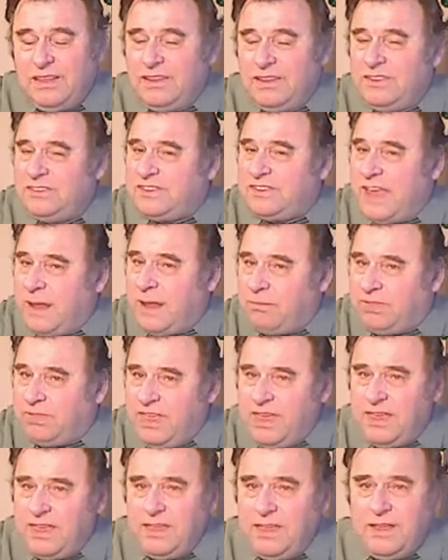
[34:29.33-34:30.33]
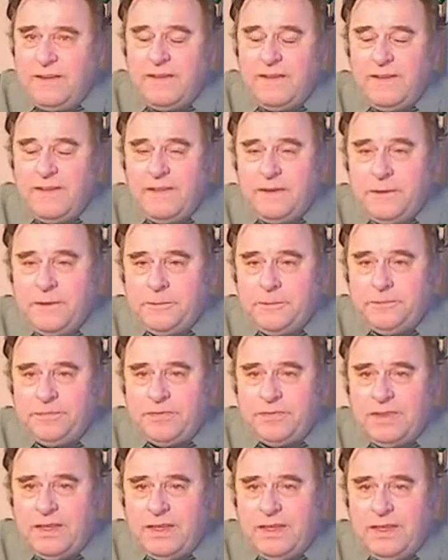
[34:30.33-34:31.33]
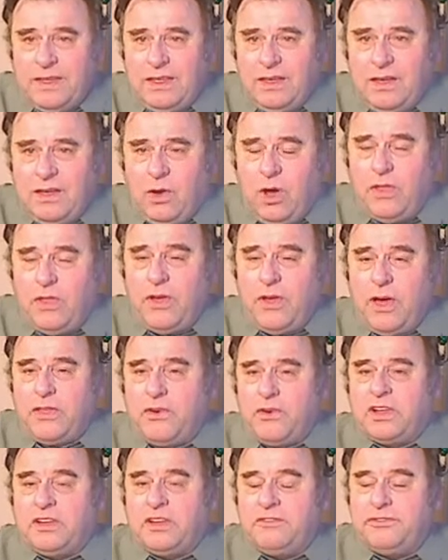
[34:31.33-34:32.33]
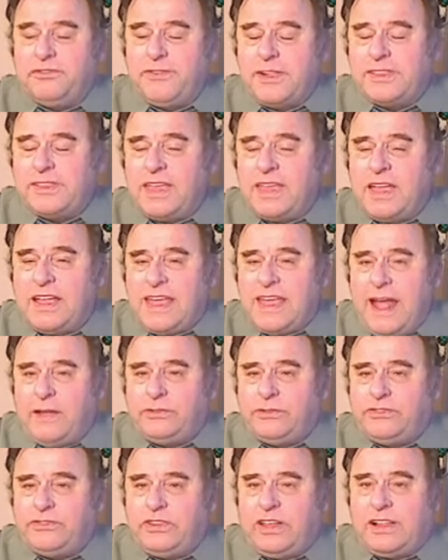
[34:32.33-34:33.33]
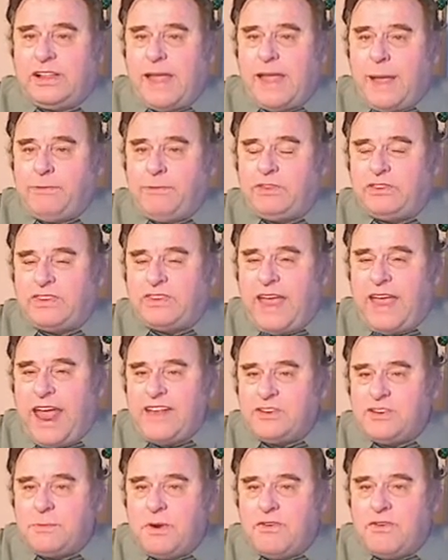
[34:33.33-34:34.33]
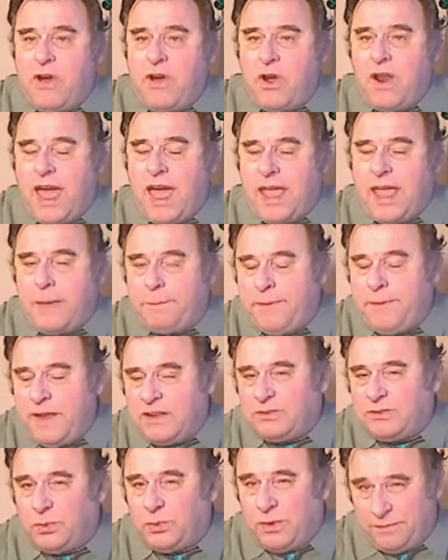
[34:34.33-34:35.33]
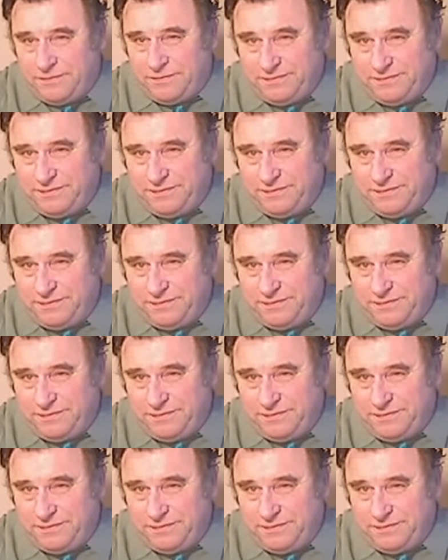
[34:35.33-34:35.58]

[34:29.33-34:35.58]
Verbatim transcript: Same thing. Although there are conflicting accounts, he claims this angel Moroni appeared to him.